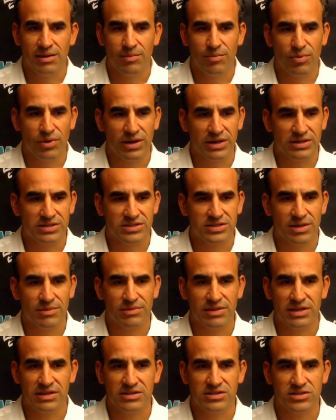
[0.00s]
brings
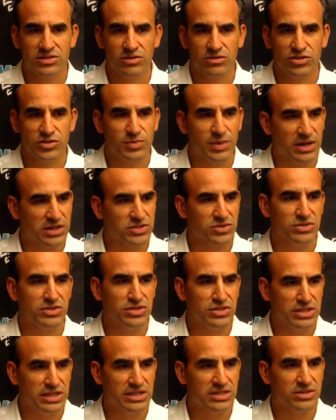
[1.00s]
something so special and
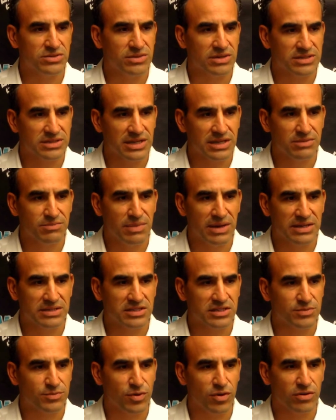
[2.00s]
unique to us that makes
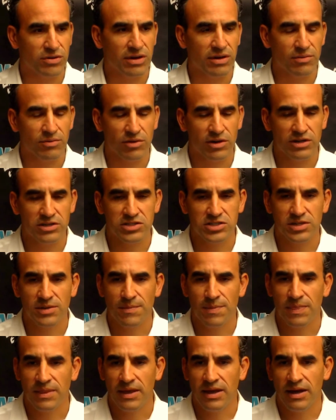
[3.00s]
this program rich.
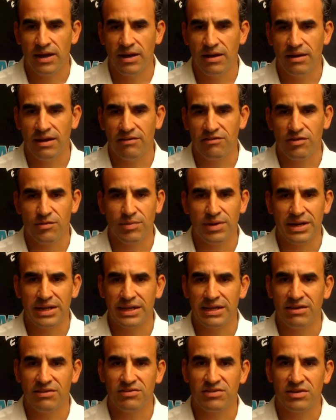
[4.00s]
Everybody
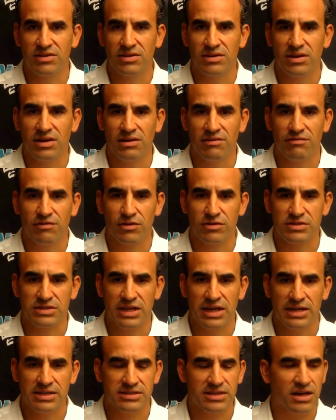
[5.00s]
gives a
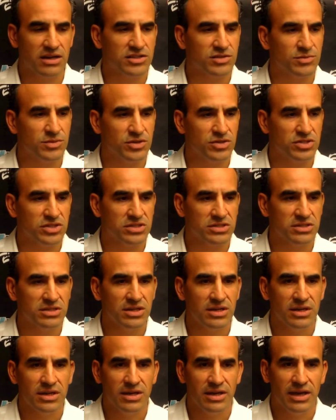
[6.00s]
first-class contribution.
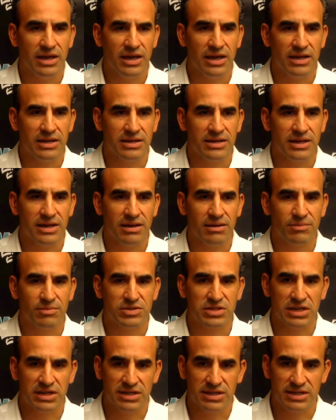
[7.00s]
And I'm
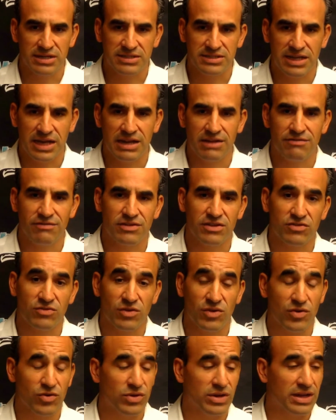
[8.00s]
particularly excited for this
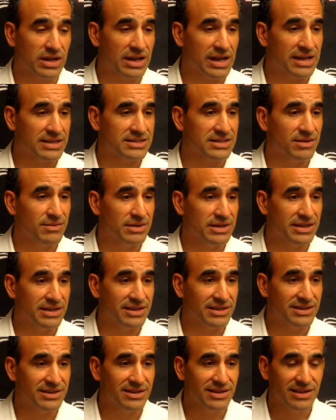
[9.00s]
recruiting class coming
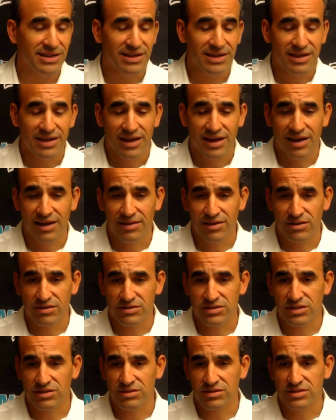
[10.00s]
in.
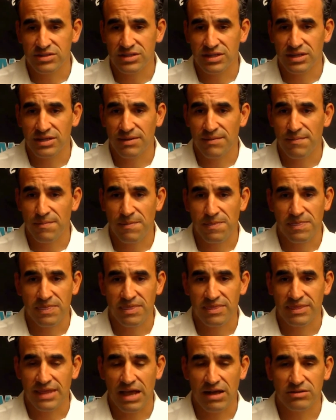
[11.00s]
There is
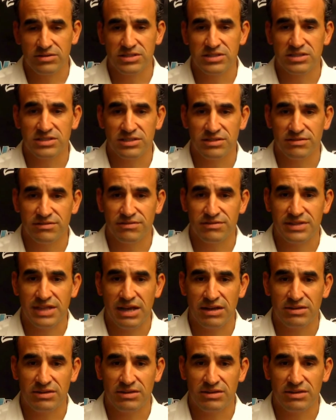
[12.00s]
thousands of